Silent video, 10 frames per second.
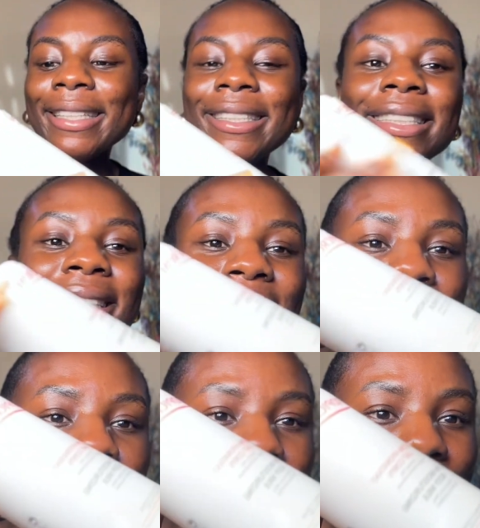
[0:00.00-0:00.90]
This is the
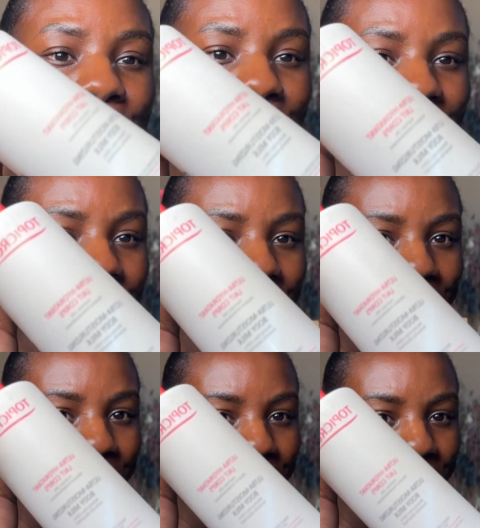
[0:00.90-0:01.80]
Topic Cream
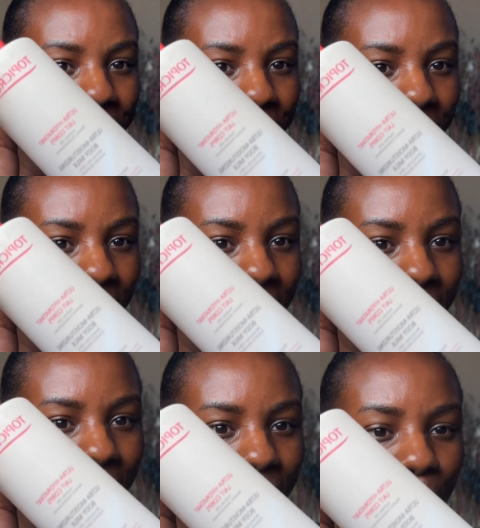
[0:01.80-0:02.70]

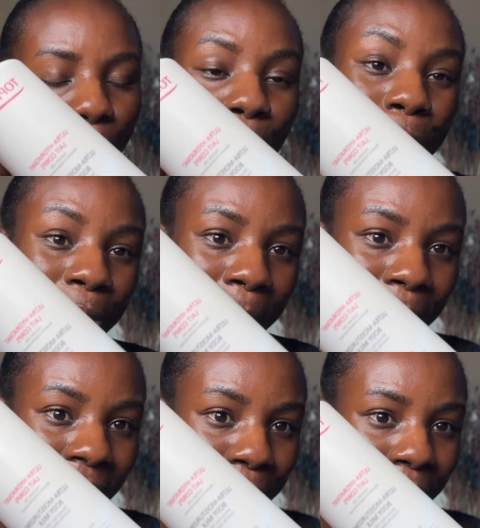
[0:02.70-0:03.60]
Ultra
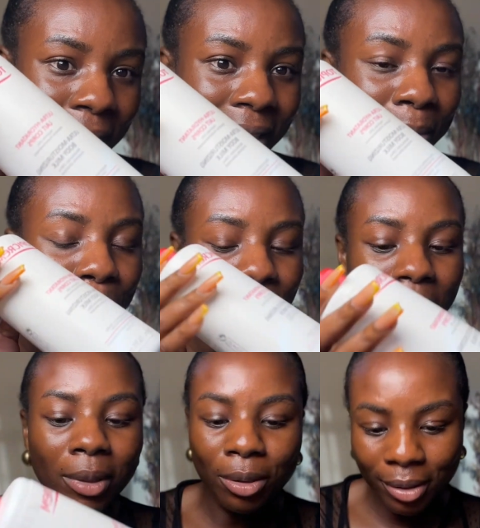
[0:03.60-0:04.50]
Moisturizing Body
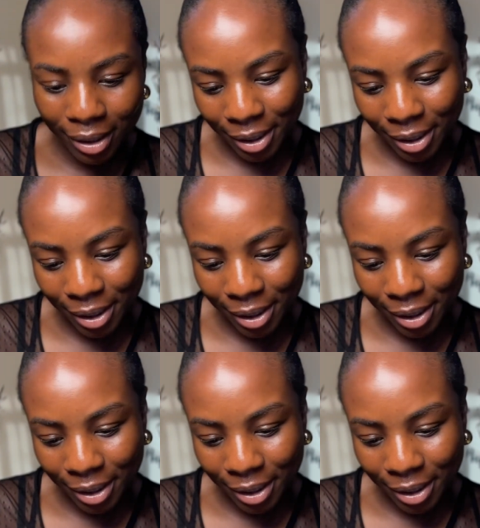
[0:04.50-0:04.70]
Milk.